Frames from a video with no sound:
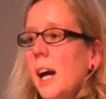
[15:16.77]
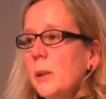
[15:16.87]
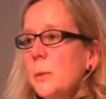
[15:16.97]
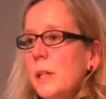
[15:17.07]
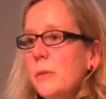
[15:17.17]

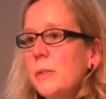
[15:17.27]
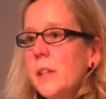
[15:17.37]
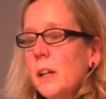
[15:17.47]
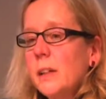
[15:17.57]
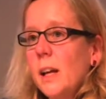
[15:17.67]
And we've
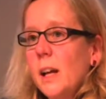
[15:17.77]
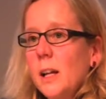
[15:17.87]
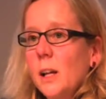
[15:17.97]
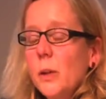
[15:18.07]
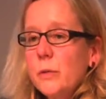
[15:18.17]
done
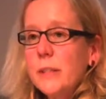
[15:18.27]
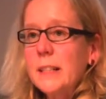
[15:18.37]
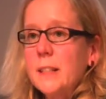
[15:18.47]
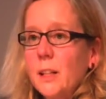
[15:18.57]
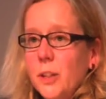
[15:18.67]
a lot of
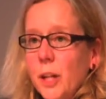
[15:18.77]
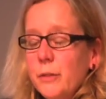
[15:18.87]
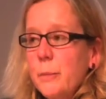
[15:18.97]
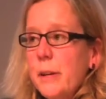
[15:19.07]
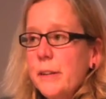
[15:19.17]
research
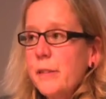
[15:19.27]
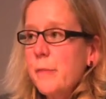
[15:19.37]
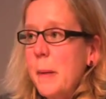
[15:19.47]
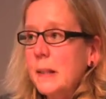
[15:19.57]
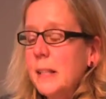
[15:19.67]
over a period
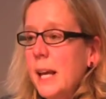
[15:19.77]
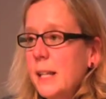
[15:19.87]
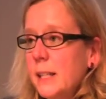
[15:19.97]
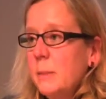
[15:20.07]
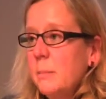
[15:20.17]
of about
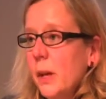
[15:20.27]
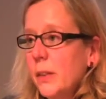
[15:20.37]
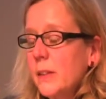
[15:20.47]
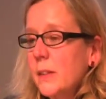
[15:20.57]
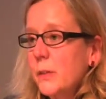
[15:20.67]
18
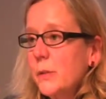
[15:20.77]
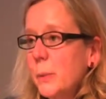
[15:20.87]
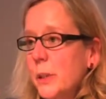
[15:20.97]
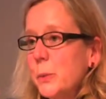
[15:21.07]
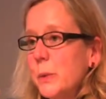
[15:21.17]
months
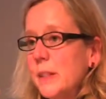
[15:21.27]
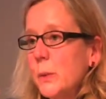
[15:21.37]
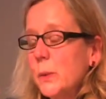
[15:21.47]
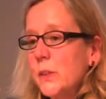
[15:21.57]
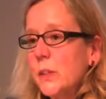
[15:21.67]
through which we
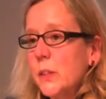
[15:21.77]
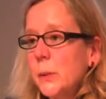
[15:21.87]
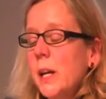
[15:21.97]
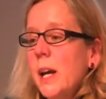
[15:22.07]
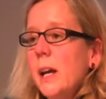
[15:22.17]
sought to